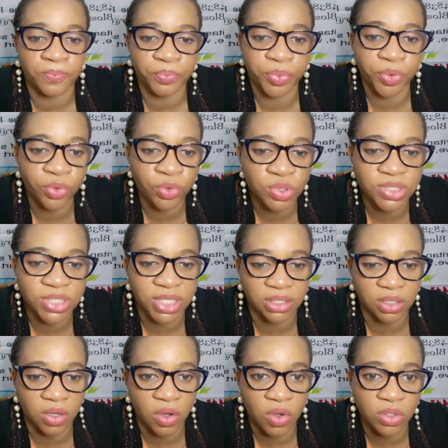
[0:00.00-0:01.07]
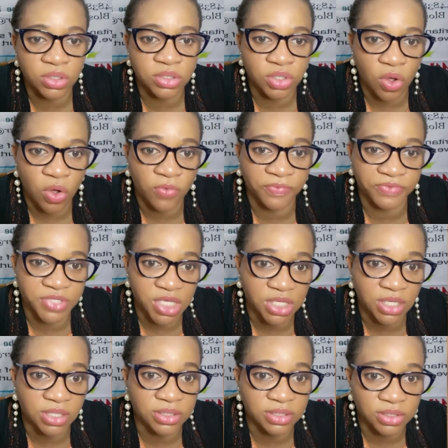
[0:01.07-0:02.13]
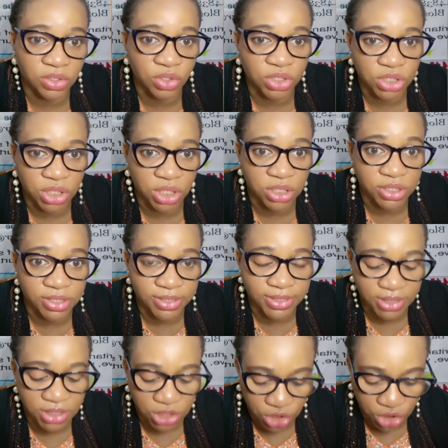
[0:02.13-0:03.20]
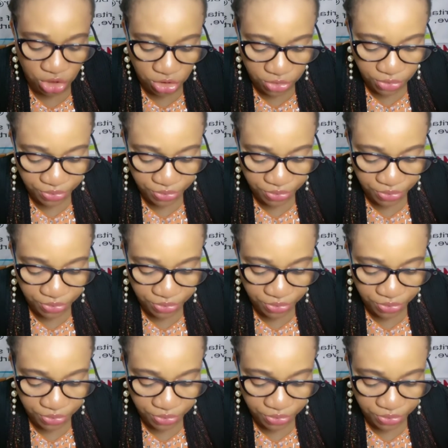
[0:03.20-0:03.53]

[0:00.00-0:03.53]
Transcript: pros and the cons of taking such a decision.